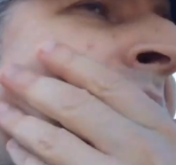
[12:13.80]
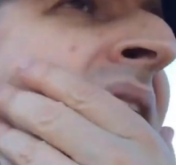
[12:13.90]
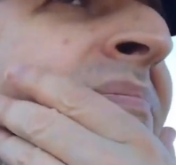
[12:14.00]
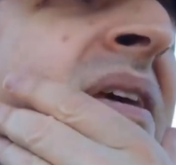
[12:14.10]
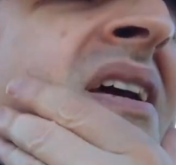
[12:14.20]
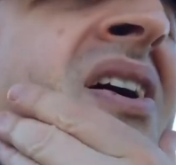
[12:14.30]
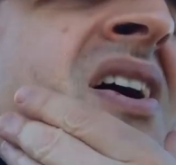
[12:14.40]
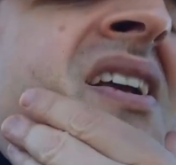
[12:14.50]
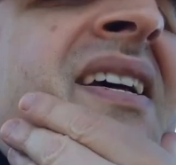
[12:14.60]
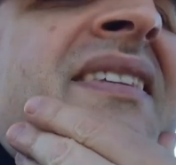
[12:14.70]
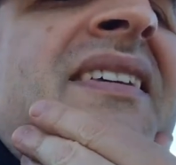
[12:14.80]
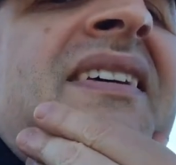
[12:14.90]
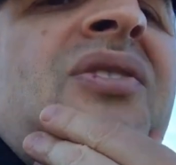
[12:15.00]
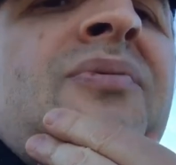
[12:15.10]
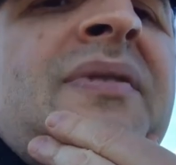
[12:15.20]
by being honest,
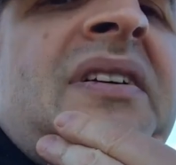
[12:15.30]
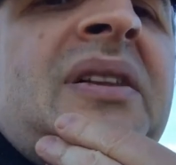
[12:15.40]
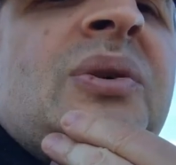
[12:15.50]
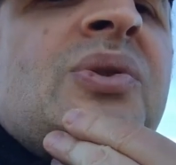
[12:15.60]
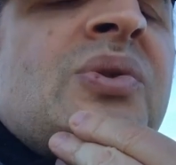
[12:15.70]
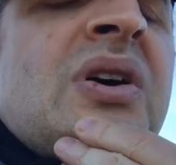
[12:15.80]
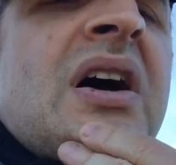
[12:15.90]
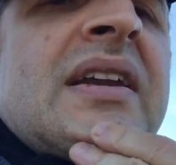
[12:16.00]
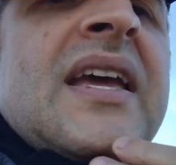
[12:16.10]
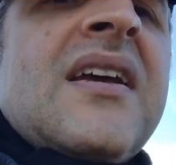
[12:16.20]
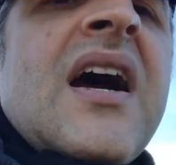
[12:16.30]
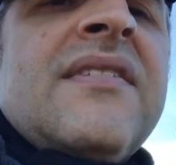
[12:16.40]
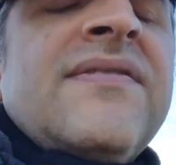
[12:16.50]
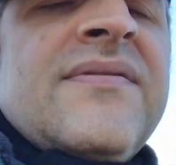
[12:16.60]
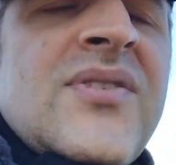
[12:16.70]
you're being close to God, and
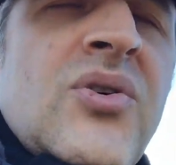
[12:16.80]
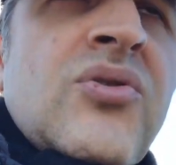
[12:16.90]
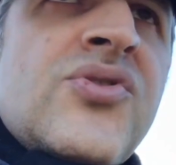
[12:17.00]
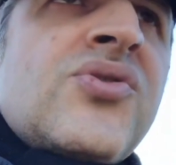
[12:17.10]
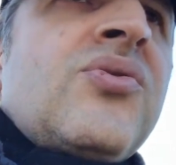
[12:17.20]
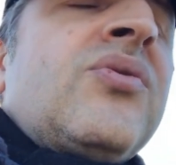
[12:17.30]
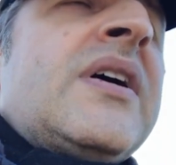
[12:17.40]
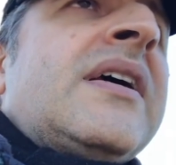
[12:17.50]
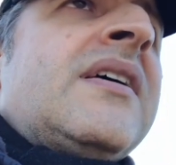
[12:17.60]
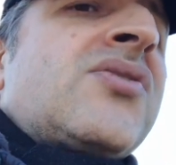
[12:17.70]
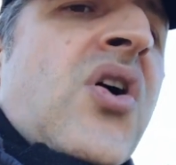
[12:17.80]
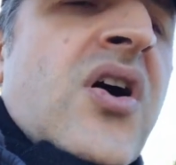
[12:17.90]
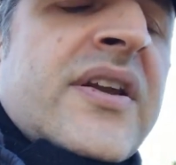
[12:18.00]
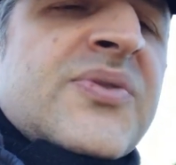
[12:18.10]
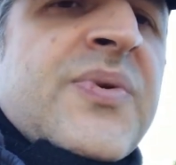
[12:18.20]
God also is
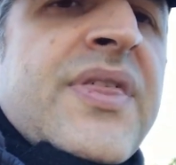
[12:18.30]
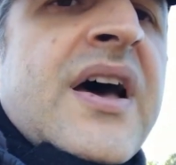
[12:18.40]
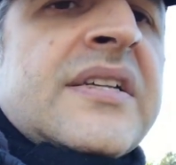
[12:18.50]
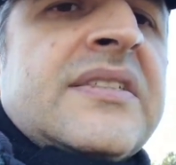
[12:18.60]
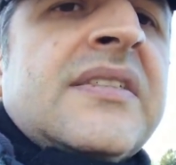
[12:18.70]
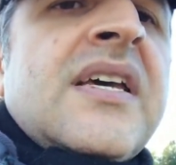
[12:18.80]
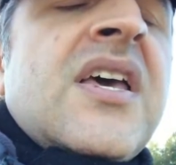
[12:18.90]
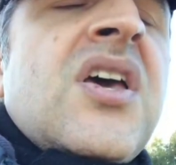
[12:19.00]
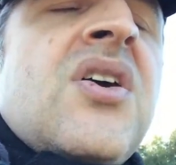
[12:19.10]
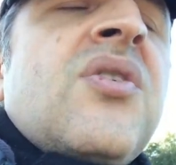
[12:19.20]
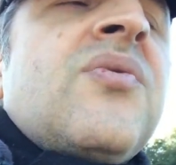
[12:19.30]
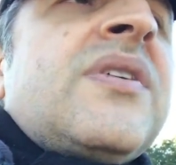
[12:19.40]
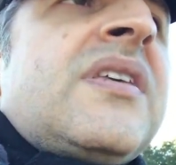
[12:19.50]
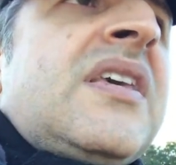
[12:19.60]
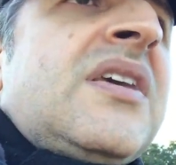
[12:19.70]
honest with us.
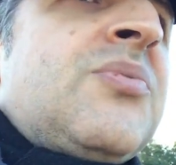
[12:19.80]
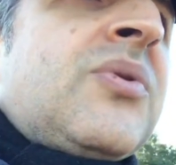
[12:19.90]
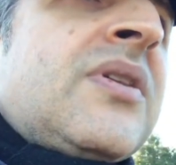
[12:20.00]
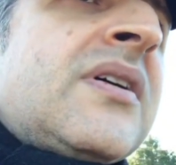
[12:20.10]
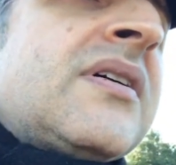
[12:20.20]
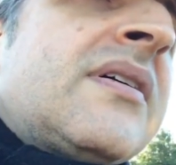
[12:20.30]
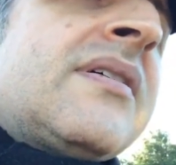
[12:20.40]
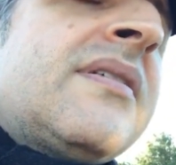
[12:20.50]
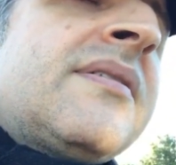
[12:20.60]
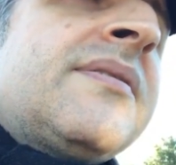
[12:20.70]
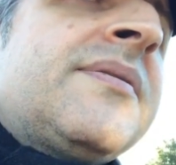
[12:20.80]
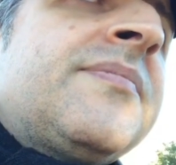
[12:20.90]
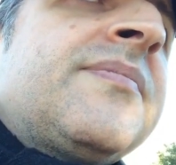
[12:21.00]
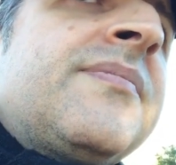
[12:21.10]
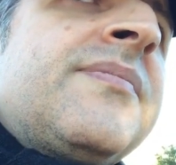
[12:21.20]
He will,
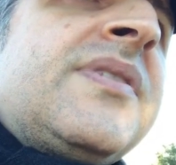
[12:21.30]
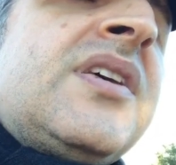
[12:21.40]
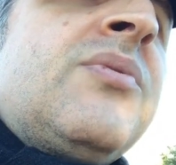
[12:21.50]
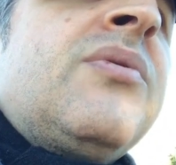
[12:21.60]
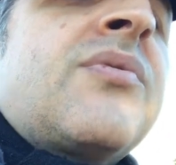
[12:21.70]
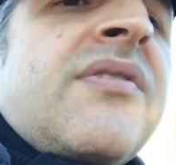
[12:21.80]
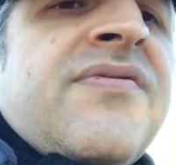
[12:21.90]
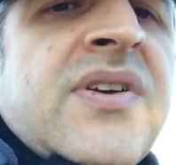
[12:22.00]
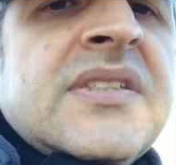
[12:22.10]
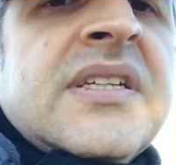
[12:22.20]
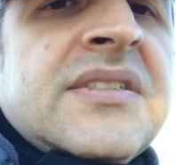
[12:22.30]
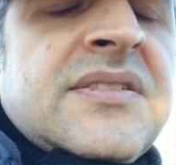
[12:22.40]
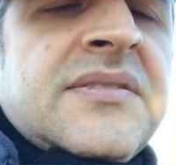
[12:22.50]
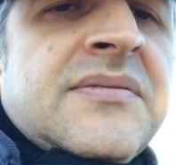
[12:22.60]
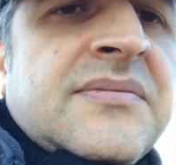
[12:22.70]
he will confront us.